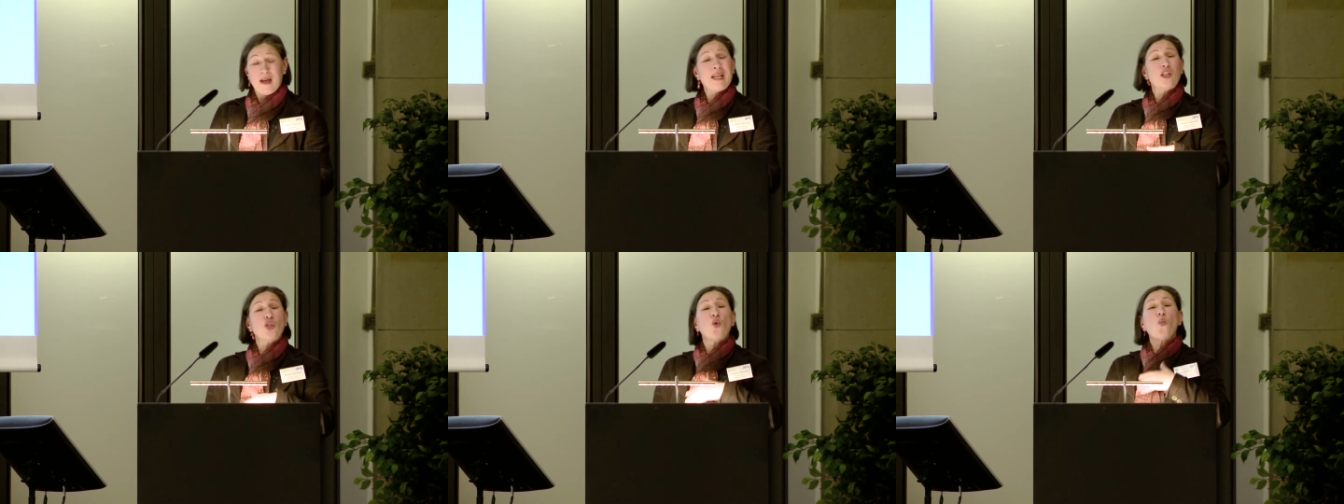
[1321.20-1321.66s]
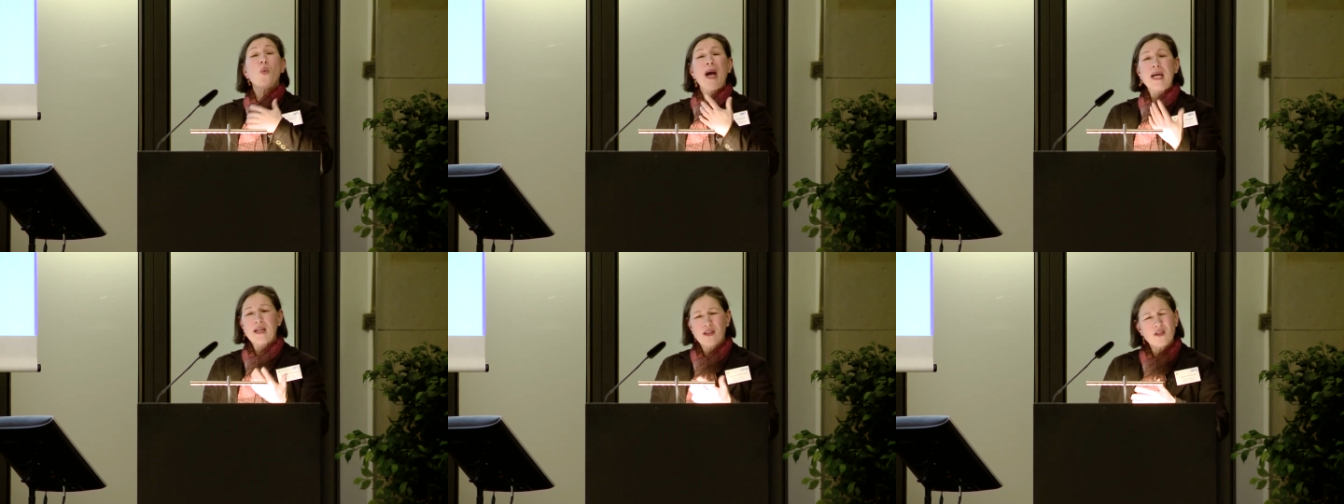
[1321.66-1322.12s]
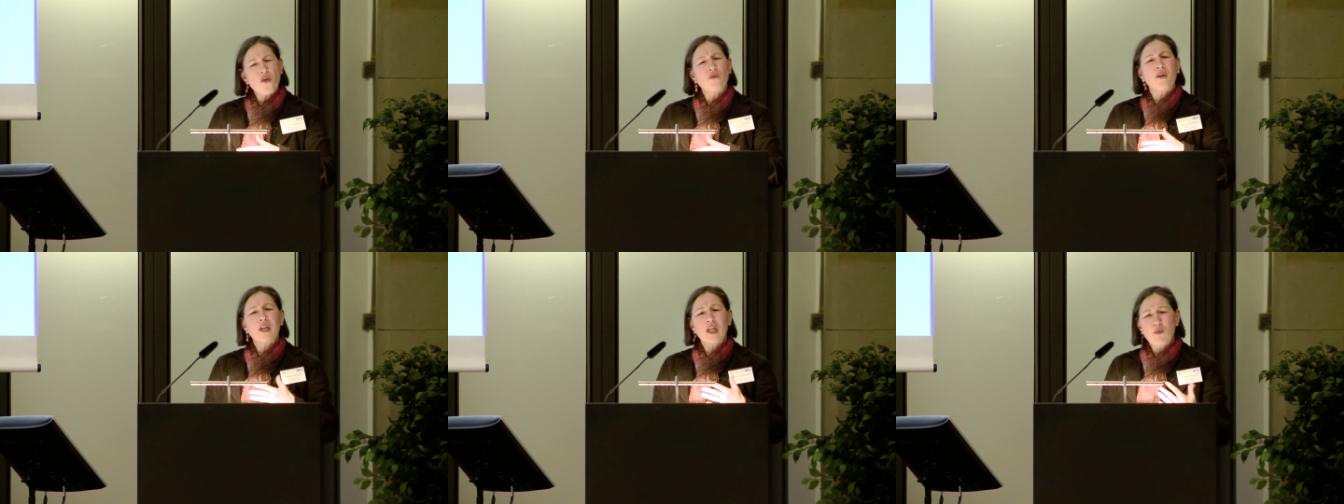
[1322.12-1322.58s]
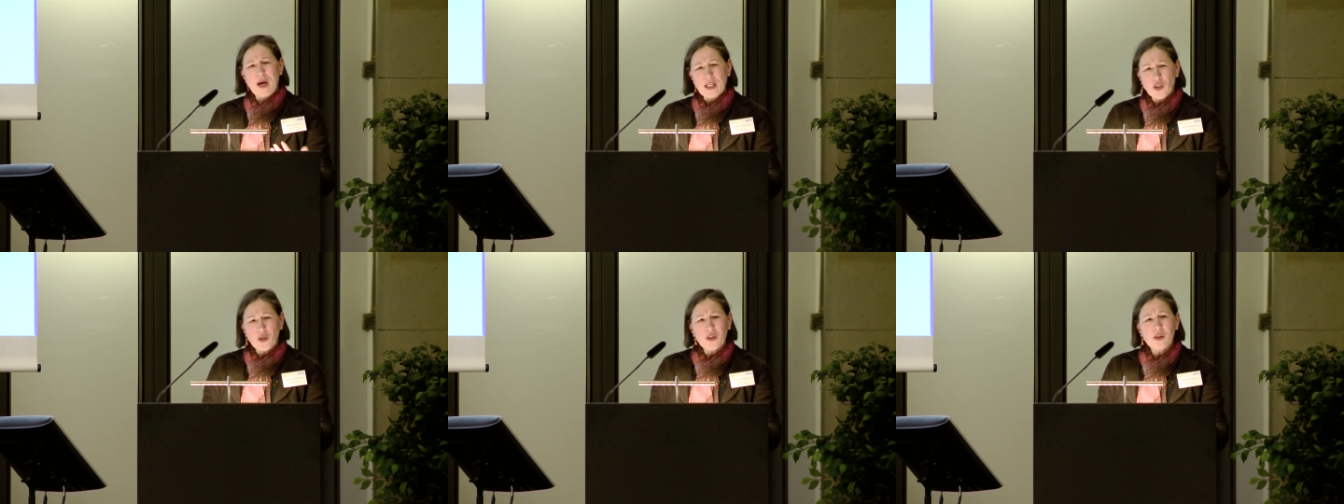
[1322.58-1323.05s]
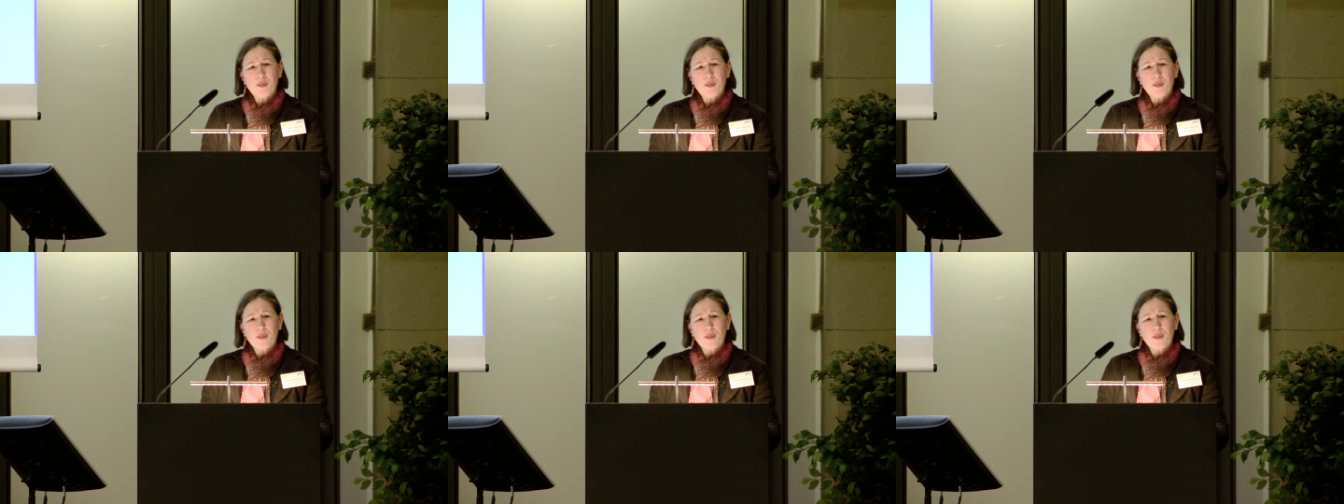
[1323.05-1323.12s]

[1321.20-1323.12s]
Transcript: It's a way, it's not very granular,